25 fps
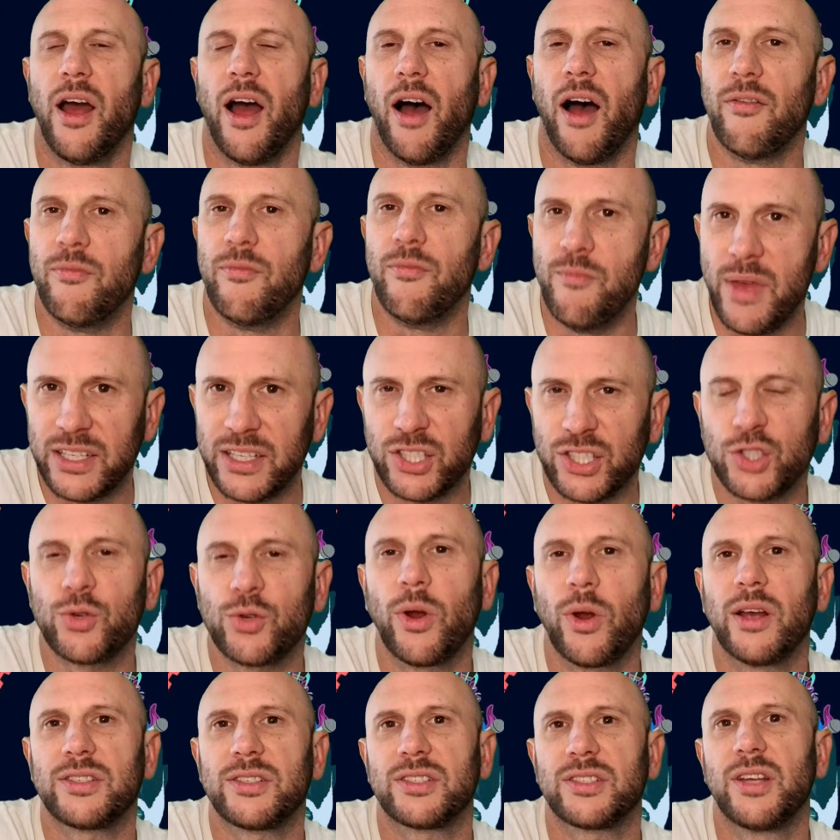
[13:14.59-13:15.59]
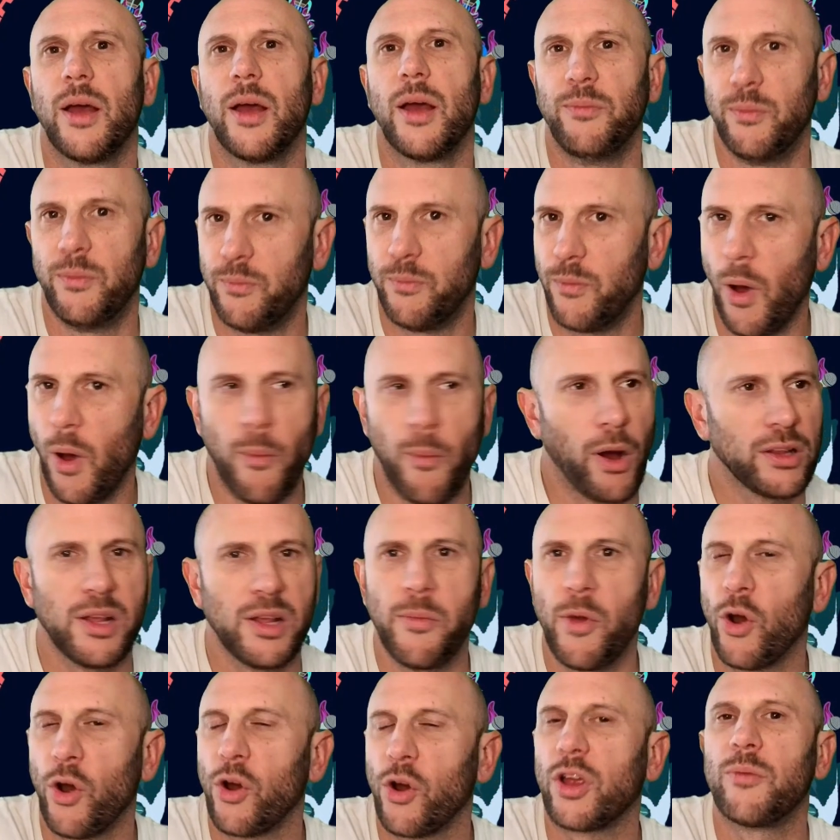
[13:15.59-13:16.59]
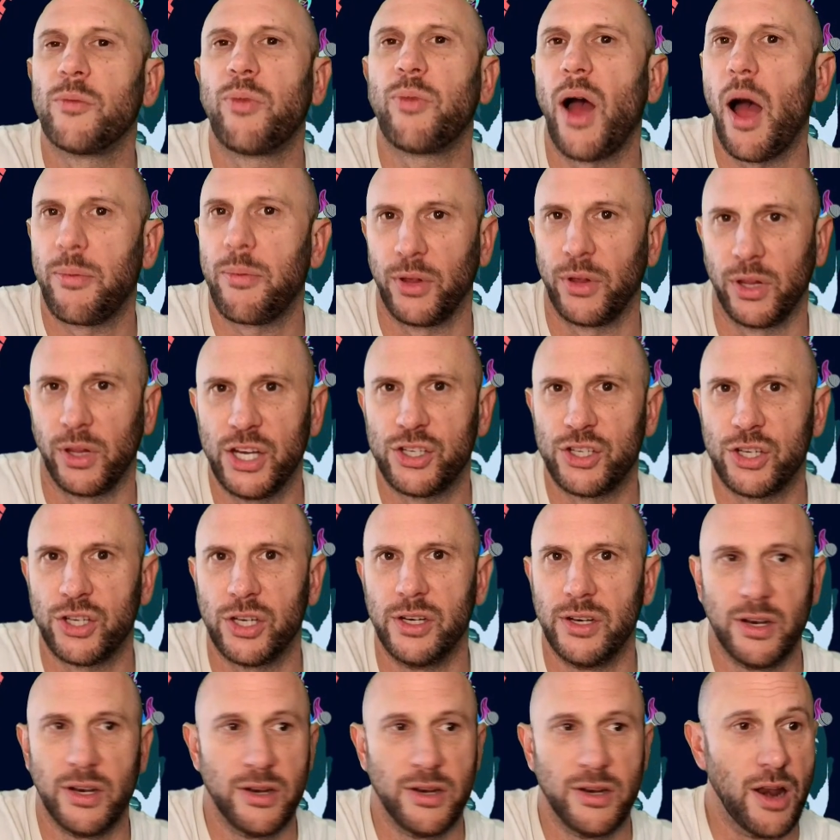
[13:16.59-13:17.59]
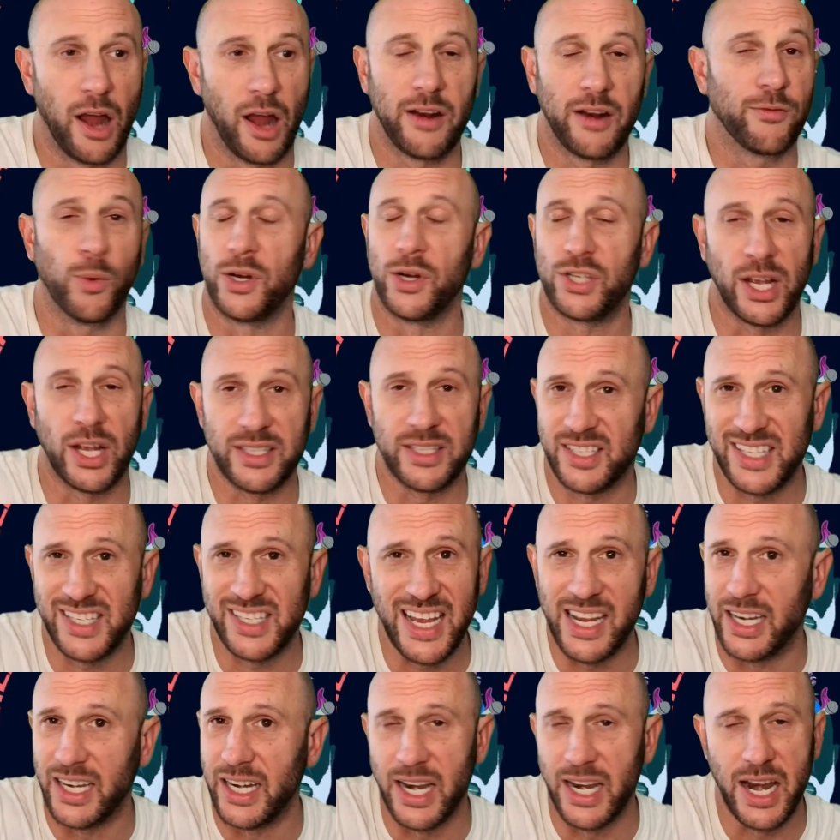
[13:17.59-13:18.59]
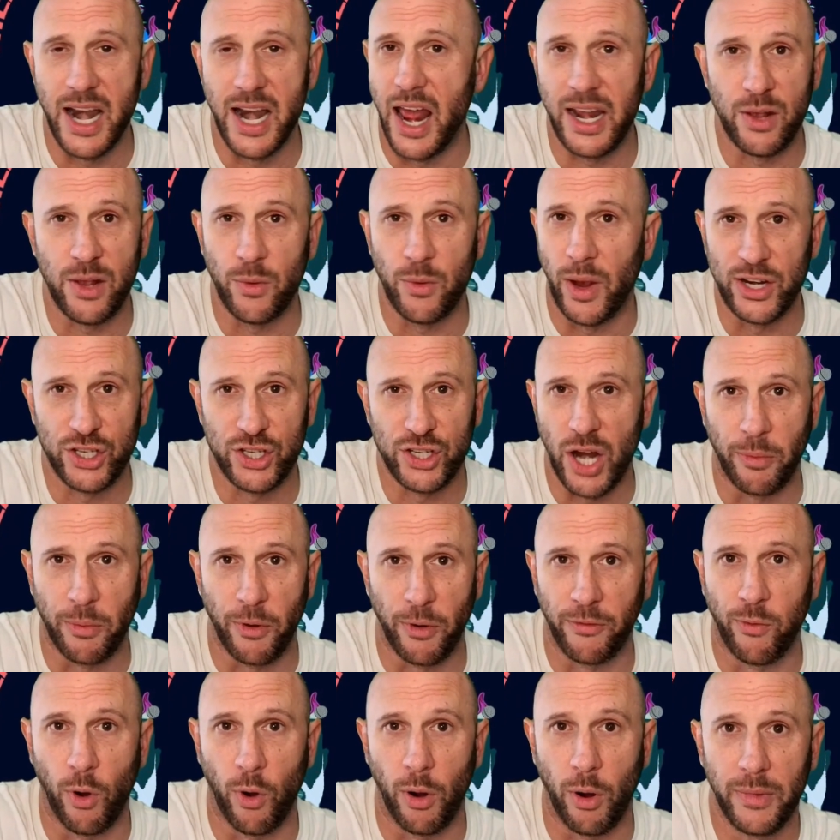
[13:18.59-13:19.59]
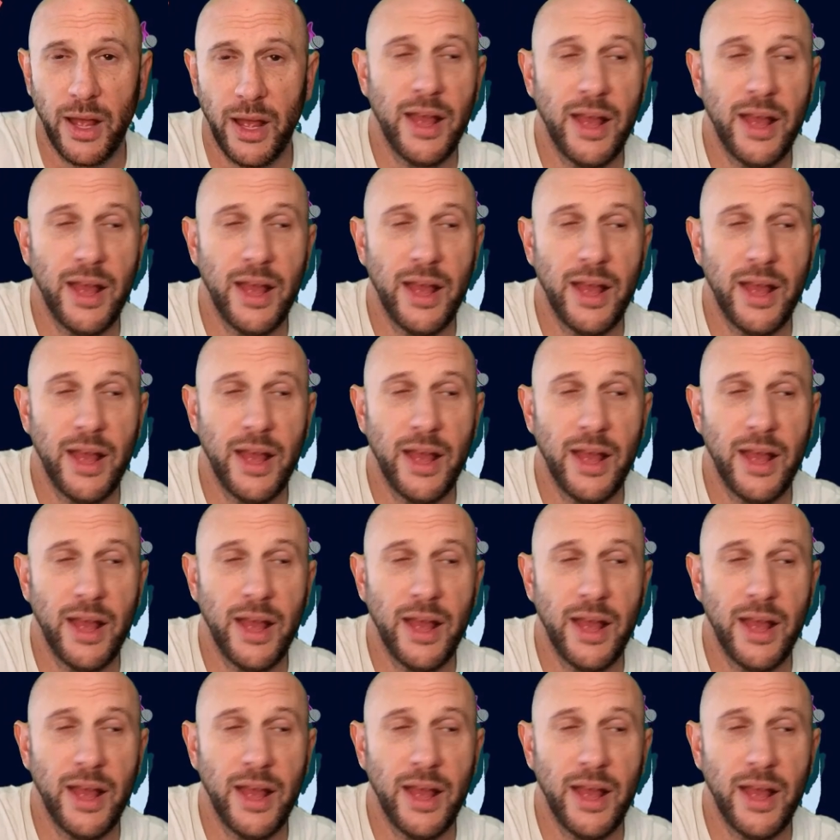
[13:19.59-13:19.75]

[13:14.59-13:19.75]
of mistrust among the American population, none of which has seeded in any way, shape, or form.